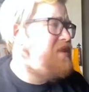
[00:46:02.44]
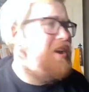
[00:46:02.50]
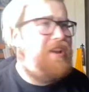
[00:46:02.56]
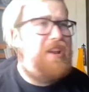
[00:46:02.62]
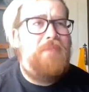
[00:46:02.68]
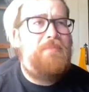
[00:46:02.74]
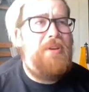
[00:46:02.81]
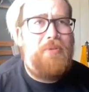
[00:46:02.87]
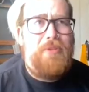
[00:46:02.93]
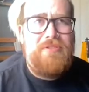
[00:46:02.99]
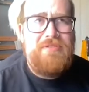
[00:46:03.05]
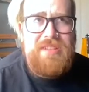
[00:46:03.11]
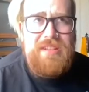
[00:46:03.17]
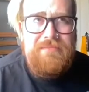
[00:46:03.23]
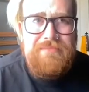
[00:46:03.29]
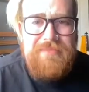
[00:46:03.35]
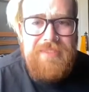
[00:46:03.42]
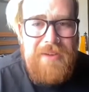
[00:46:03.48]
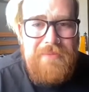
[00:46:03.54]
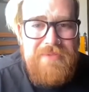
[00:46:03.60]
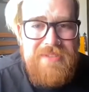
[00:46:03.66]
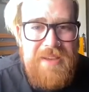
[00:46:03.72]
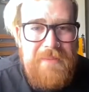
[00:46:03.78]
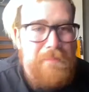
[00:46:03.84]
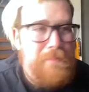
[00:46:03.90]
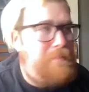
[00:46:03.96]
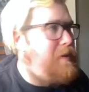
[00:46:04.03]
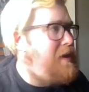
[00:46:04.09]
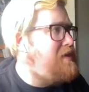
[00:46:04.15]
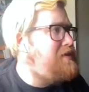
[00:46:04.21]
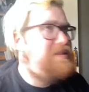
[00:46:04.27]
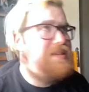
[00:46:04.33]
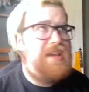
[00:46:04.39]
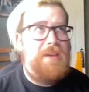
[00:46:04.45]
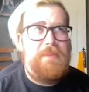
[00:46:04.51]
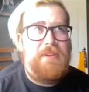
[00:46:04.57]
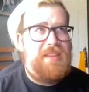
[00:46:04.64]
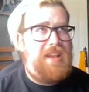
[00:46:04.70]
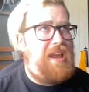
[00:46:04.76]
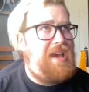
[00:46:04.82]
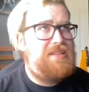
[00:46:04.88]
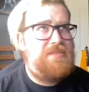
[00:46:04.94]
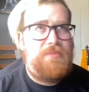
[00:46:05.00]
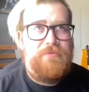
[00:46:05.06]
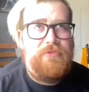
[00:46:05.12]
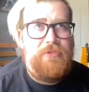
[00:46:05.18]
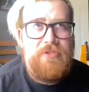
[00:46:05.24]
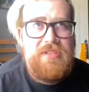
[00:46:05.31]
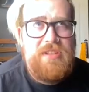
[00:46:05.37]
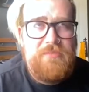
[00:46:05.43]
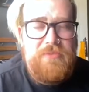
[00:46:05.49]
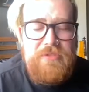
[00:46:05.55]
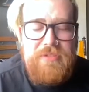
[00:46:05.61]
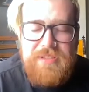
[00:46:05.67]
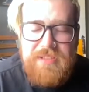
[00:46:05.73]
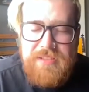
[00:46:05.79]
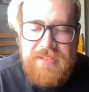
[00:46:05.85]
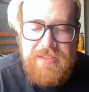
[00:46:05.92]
highlight of my quarantine. That was the best thing about the last 14 months.